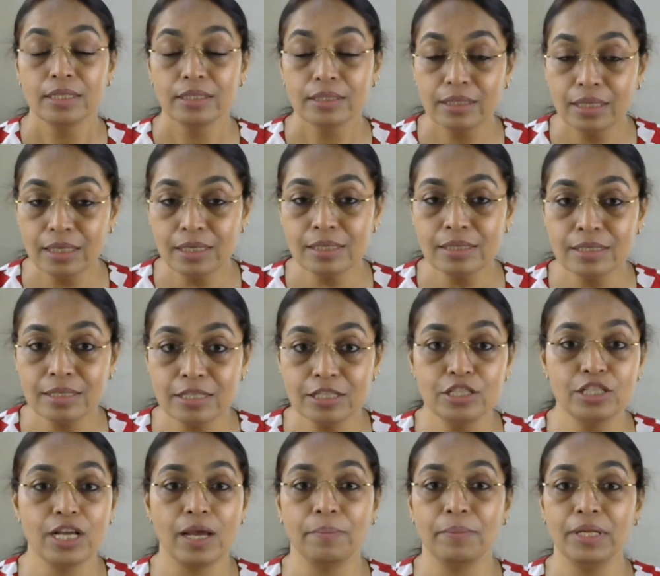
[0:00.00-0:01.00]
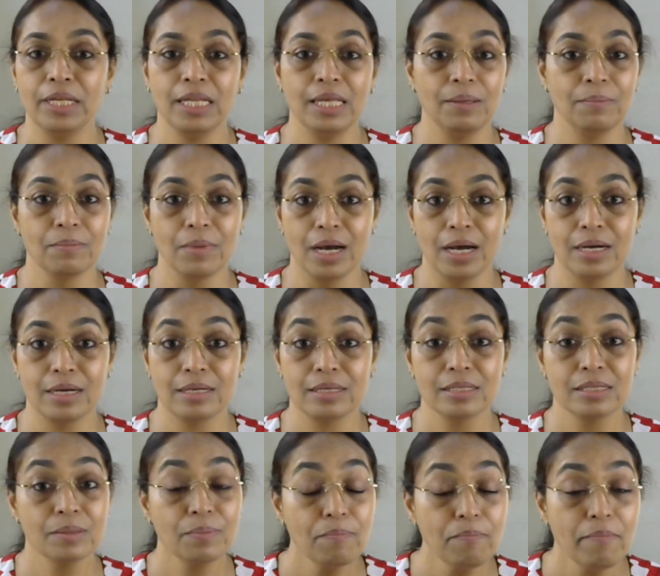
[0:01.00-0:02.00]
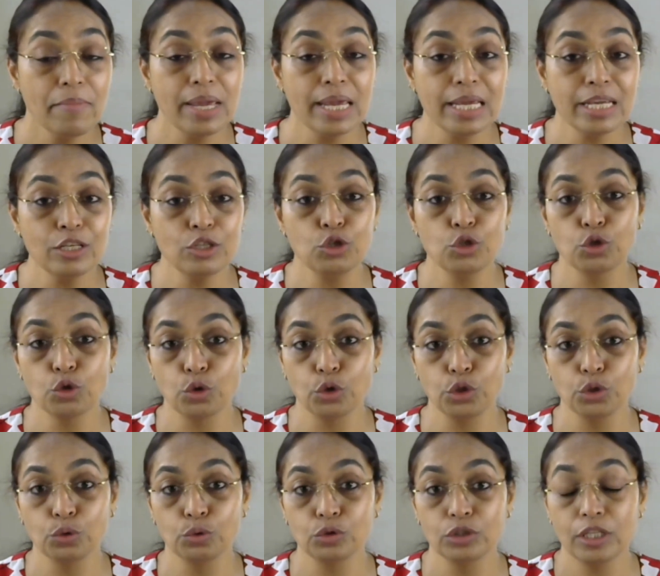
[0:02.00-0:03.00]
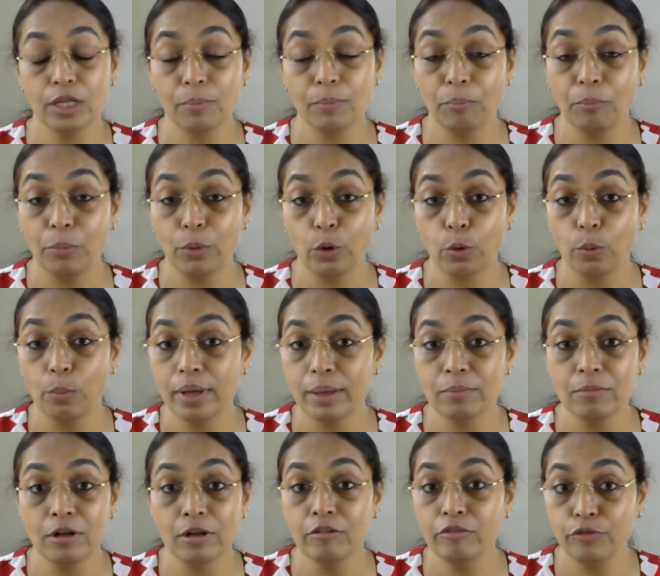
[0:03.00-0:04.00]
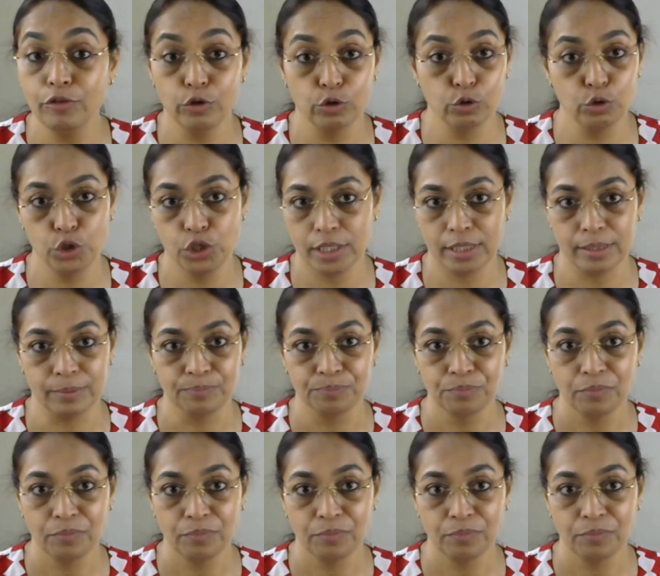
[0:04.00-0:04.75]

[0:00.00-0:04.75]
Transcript: this Gemini Mars may show you the probable future,